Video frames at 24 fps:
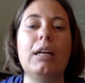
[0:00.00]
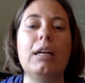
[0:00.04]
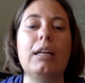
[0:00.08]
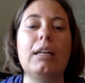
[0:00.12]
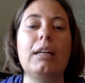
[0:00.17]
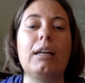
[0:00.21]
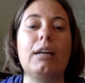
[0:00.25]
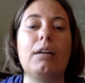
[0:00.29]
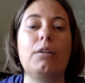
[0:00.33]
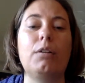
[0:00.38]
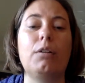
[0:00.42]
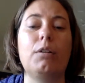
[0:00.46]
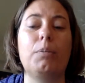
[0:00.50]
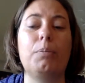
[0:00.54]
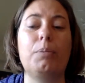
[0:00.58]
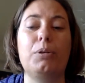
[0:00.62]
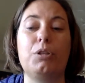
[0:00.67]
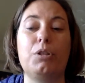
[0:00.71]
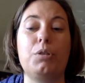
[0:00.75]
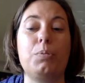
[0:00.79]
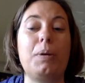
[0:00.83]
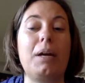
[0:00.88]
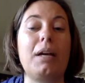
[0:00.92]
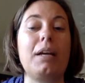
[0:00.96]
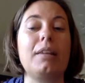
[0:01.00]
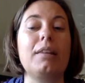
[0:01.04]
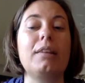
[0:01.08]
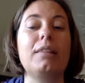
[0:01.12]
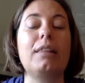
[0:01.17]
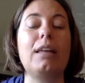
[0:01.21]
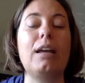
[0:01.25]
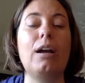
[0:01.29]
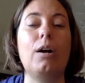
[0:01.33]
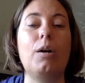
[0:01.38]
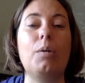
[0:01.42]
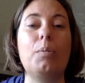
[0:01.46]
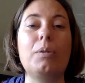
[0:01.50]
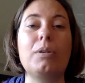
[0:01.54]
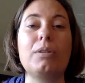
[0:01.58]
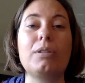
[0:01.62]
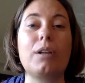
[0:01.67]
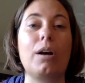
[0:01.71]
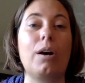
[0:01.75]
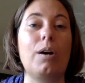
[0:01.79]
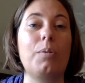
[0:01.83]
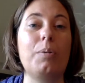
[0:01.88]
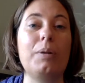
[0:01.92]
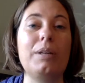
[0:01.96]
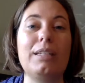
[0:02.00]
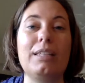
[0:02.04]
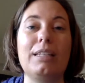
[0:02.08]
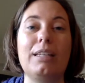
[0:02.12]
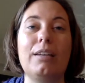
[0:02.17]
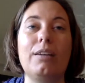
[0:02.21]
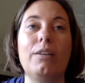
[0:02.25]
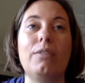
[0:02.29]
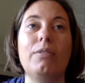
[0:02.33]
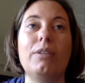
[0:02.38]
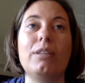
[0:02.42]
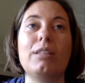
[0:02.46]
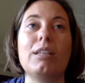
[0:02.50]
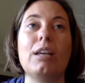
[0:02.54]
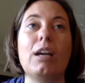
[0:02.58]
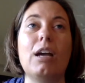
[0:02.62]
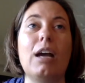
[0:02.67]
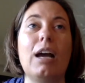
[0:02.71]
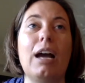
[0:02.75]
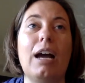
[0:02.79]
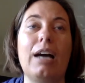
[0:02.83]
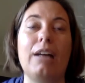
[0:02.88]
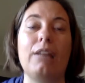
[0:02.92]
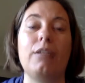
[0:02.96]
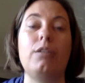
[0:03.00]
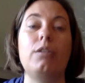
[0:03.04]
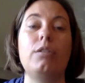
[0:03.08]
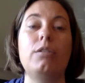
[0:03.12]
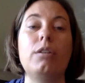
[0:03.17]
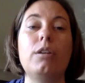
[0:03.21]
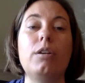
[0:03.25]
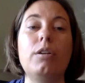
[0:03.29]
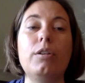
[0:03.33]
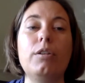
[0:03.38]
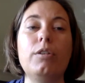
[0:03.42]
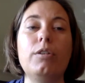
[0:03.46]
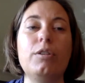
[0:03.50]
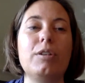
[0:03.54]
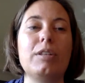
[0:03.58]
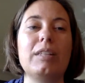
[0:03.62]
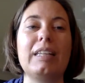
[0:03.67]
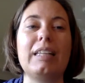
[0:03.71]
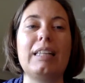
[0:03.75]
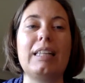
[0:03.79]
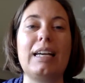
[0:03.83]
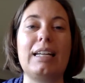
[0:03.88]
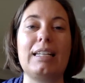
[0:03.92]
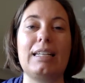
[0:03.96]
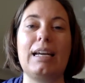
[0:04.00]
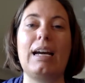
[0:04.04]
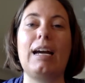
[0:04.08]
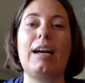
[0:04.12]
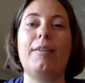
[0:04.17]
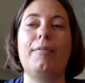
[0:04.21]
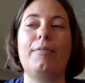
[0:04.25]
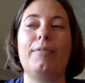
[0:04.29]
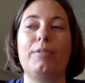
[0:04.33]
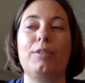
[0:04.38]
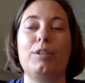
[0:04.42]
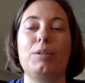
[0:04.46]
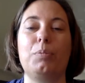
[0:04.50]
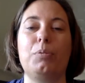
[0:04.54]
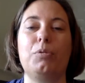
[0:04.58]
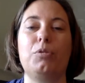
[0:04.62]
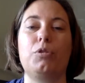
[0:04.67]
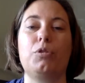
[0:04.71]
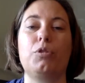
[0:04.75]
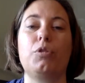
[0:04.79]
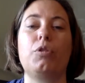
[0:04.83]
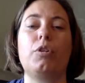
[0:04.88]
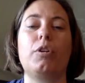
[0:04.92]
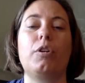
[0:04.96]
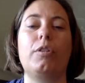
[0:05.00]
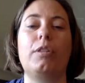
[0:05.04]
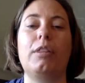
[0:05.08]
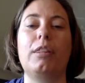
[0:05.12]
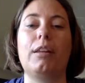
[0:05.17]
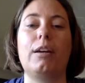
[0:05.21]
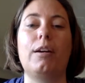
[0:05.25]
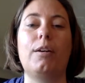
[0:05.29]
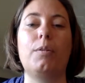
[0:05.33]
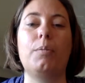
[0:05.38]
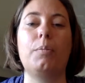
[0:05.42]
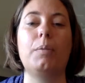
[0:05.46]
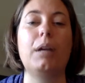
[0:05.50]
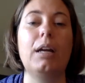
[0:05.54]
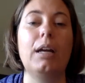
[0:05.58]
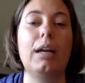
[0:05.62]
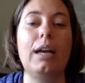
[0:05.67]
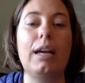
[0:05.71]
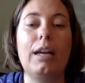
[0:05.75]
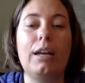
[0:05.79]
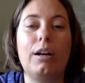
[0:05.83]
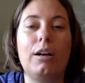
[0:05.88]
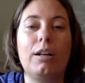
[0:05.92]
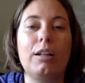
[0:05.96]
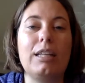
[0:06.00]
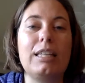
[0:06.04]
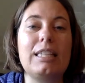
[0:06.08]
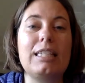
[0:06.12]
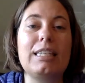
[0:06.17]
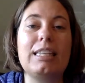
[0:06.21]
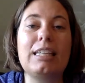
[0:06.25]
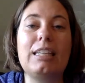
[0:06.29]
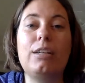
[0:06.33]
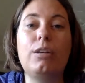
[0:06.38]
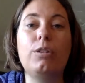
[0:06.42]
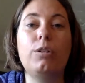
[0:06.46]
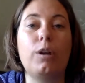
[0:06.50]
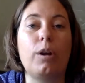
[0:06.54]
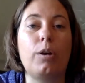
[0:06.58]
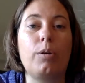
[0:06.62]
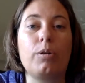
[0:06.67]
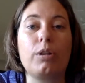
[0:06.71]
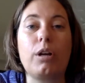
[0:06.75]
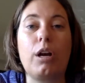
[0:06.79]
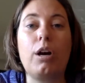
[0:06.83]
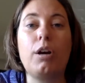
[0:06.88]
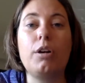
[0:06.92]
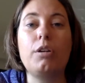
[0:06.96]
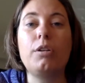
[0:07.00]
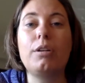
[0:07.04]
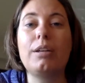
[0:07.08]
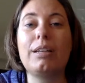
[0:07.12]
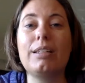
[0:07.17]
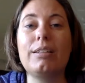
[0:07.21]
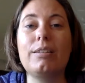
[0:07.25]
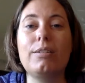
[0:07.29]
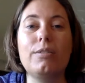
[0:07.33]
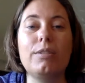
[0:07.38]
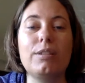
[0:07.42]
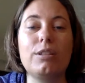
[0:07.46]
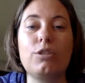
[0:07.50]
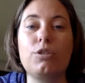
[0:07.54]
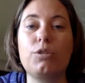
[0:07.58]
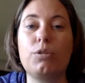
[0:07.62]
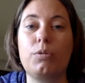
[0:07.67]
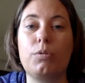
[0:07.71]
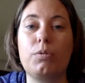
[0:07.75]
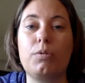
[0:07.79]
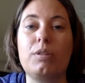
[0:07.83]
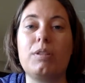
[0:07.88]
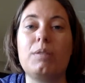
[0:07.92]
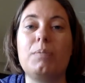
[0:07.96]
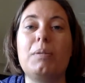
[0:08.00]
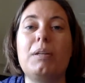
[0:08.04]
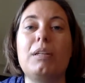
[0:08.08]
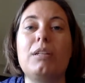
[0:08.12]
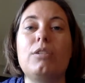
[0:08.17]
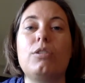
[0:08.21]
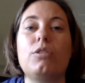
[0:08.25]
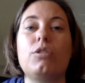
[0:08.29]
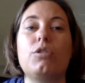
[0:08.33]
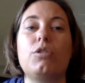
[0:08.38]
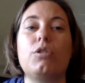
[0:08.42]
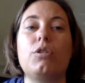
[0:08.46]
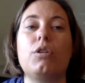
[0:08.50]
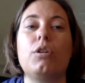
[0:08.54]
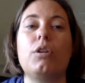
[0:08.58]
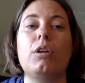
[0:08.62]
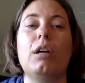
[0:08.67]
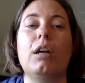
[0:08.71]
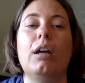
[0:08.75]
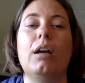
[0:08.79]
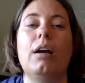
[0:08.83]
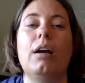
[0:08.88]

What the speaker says: Now, a pushback that they almost always give is, how do you know they're using that time for spiritual growth in the home? And honestly, you don't. All you can do as a children's minister